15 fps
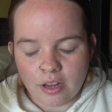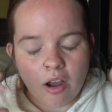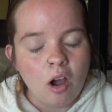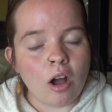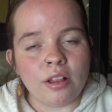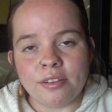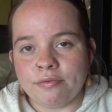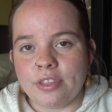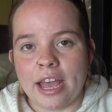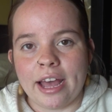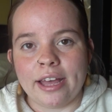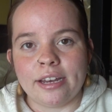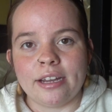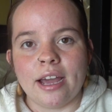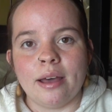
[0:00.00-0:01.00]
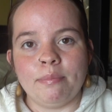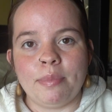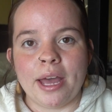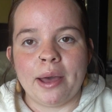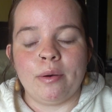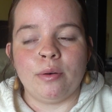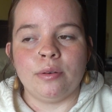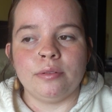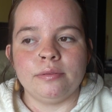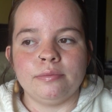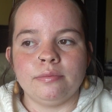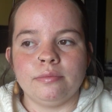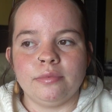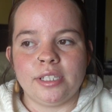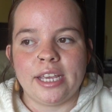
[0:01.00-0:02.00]
all of that about
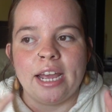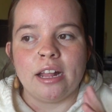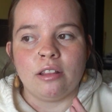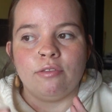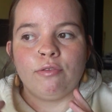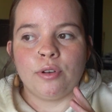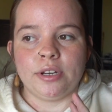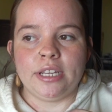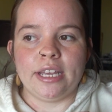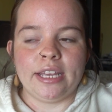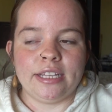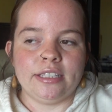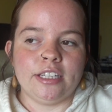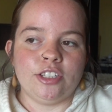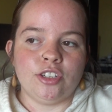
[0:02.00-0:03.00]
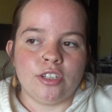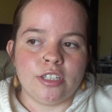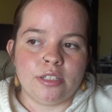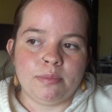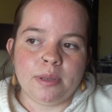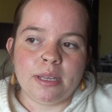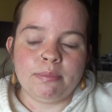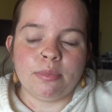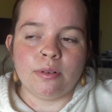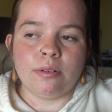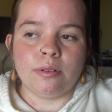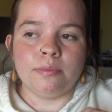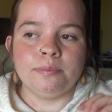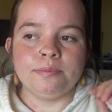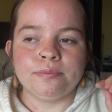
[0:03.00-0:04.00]
California Indigenous
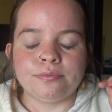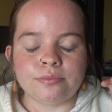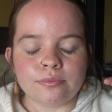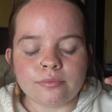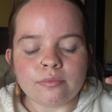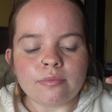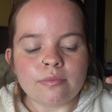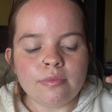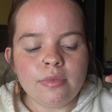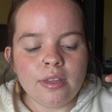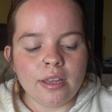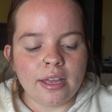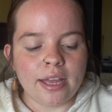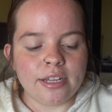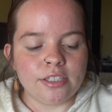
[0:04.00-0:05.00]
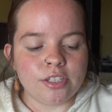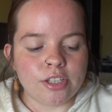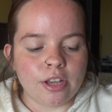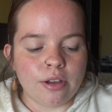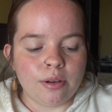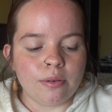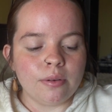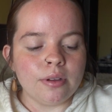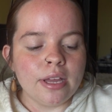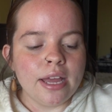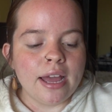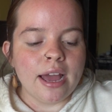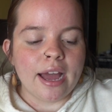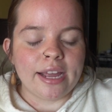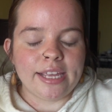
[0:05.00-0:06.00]
people. And so
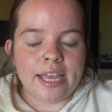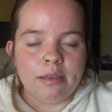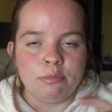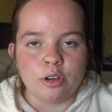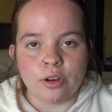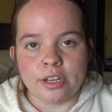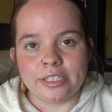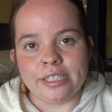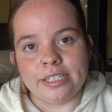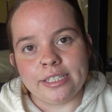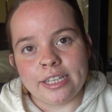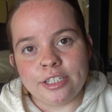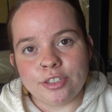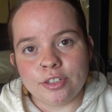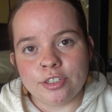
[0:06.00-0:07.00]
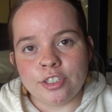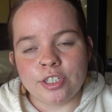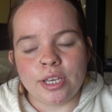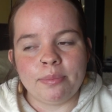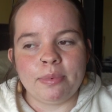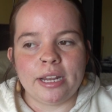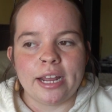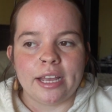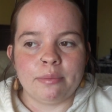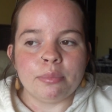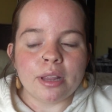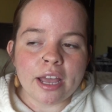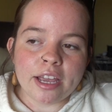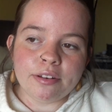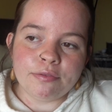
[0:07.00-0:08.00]
I came across this internship and I
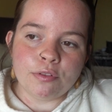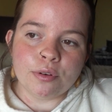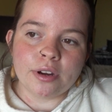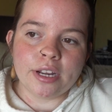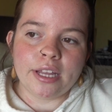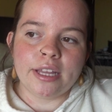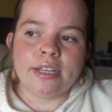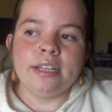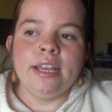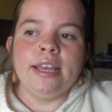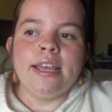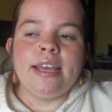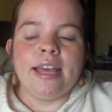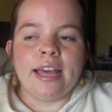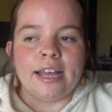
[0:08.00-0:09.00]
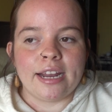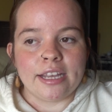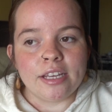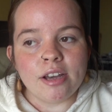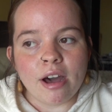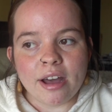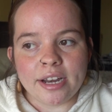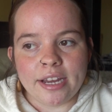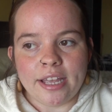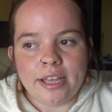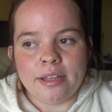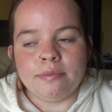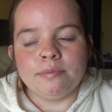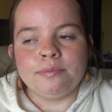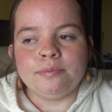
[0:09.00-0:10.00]
applied for it and I got
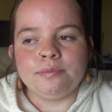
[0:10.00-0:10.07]
it.